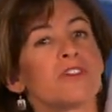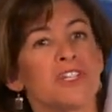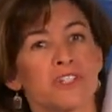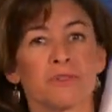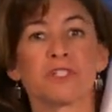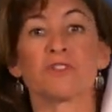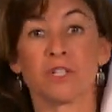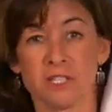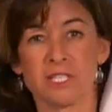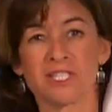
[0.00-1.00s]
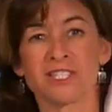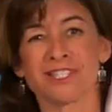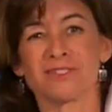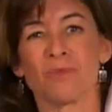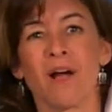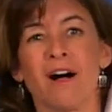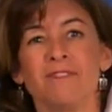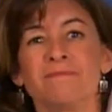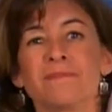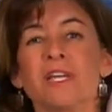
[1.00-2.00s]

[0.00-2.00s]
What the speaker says: injuries or illnesses as well.